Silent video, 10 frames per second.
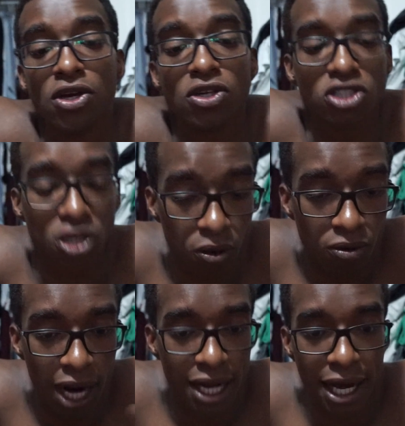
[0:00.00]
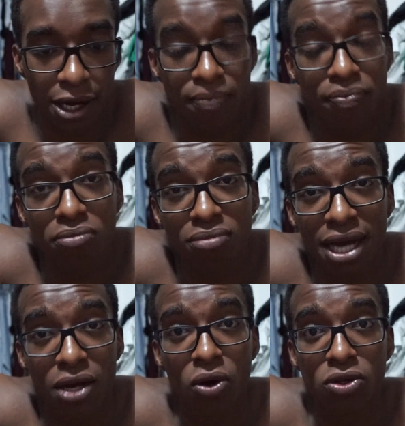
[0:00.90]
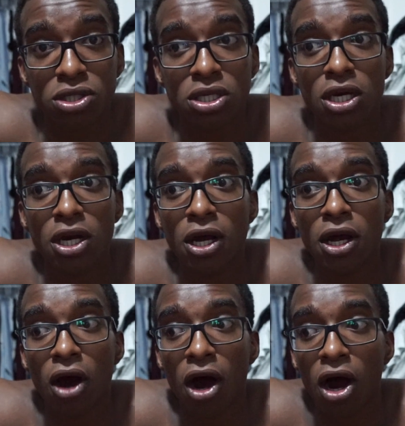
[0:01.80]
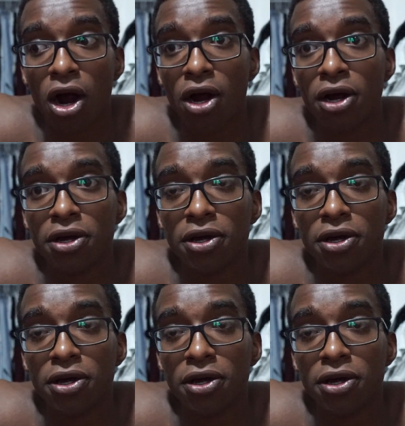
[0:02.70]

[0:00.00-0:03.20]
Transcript: So right now, my goals are,